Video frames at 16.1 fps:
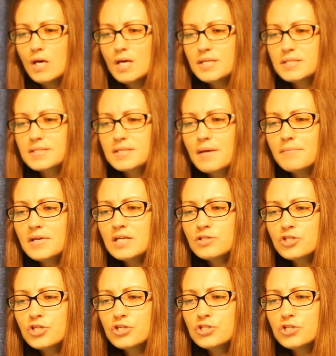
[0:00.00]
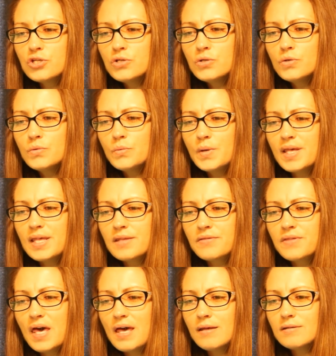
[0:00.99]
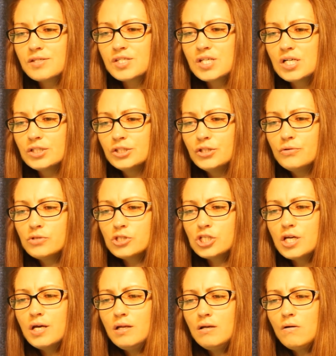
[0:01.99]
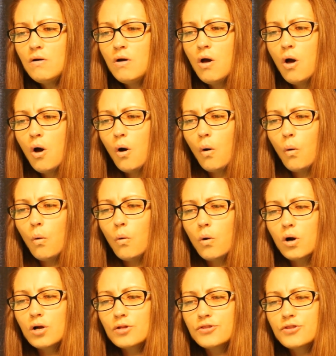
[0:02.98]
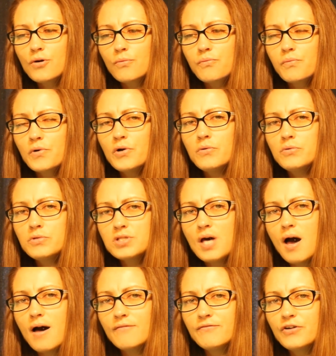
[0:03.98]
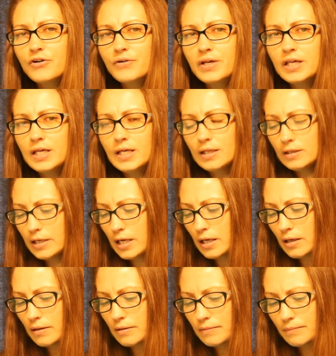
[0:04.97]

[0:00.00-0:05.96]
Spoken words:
Something to do with a solution or the root of your healing.